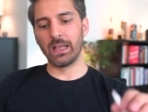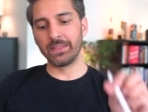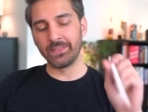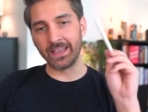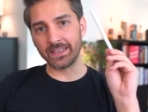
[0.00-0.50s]

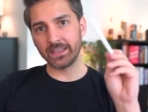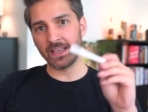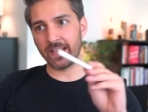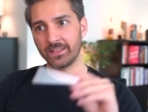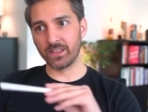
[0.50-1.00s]
Then I
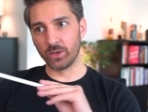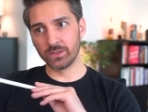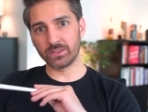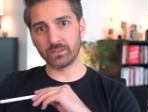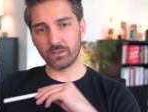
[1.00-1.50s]
add
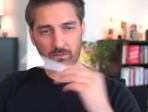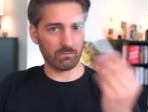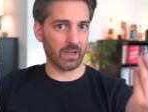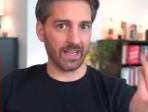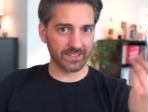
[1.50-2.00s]
those
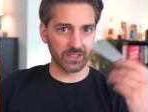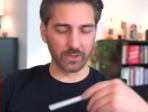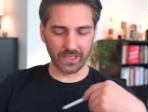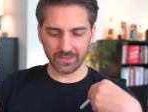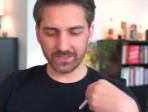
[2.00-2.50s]
S Q L,